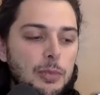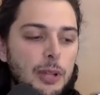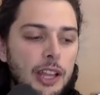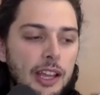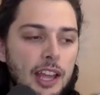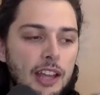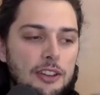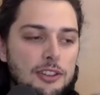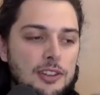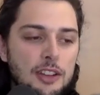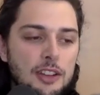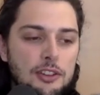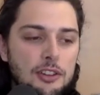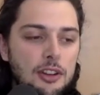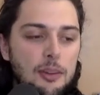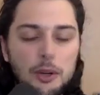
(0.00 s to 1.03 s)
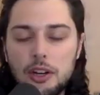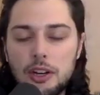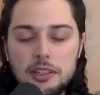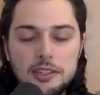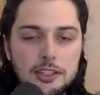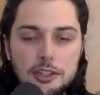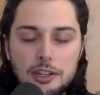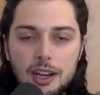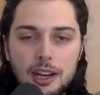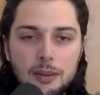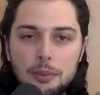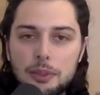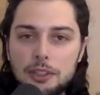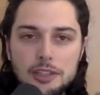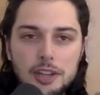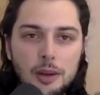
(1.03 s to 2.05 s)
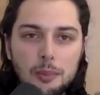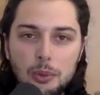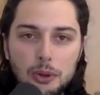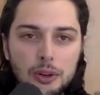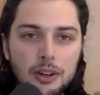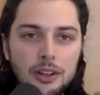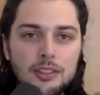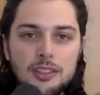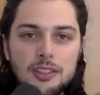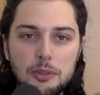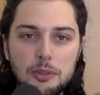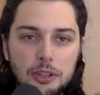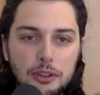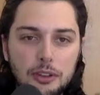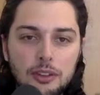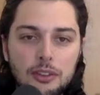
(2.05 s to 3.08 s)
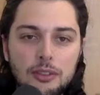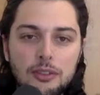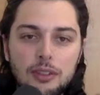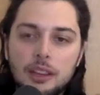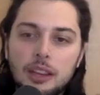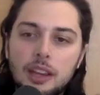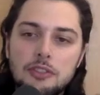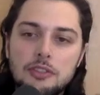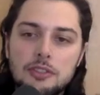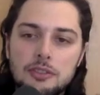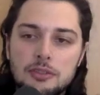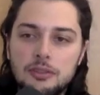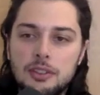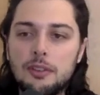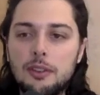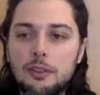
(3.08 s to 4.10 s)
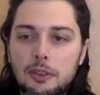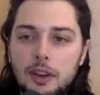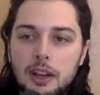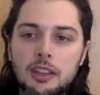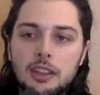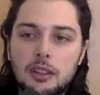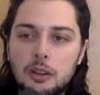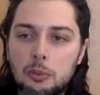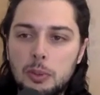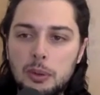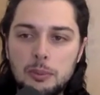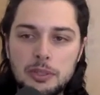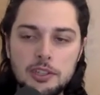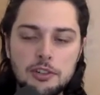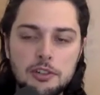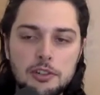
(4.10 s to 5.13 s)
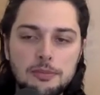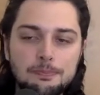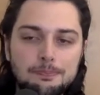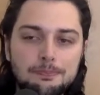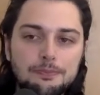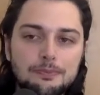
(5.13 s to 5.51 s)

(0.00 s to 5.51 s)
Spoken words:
But like how'd you come across the job? Like job board, someone you knew? Like how'd you even find the open position?